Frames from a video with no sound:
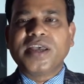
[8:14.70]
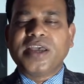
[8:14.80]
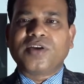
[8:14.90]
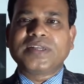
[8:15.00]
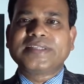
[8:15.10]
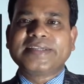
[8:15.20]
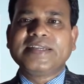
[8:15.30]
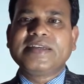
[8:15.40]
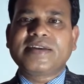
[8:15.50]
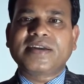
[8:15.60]
You can see
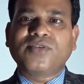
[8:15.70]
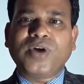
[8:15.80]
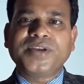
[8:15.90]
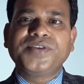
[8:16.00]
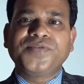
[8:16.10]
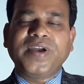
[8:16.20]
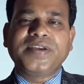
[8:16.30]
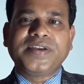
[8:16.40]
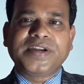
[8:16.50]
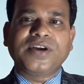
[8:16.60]
there are
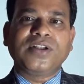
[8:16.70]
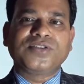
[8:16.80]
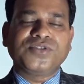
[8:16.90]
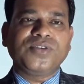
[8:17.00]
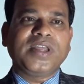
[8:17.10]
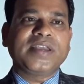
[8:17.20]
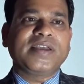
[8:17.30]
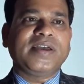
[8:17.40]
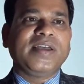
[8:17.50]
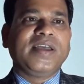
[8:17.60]
quantified data also. Like
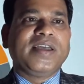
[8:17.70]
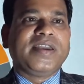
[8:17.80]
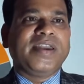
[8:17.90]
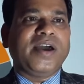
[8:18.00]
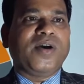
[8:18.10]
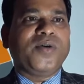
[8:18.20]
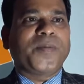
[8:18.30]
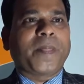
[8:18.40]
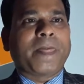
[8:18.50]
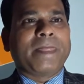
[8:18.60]

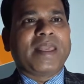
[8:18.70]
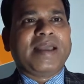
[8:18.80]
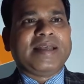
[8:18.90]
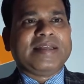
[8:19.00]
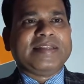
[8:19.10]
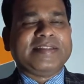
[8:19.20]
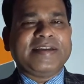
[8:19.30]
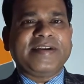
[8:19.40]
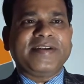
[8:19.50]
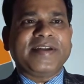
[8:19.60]
now
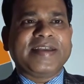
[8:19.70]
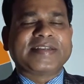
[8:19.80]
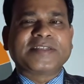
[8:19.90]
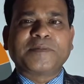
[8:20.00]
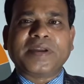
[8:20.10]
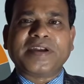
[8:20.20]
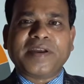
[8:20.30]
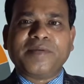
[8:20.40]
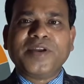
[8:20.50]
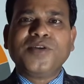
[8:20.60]
their
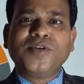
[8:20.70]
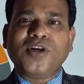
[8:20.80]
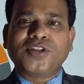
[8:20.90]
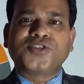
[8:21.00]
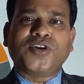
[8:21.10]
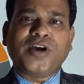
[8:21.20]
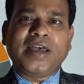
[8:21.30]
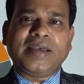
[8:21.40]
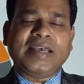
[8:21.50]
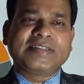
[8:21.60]
revenue will also,
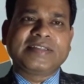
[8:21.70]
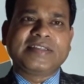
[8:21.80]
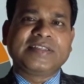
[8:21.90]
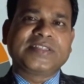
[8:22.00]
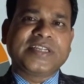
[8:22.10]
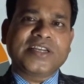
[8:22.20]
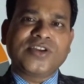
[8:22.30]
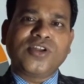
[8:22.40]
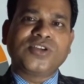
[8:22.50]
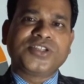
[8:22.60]
as this
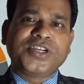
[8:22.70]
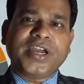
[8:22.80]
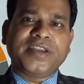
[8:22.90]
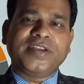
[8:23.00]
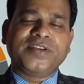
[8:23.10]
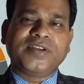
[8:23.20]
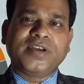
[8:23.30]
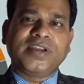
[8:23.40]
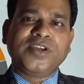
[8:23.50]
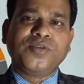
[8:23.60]
technology and in
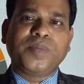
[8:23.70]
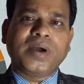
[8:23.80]
new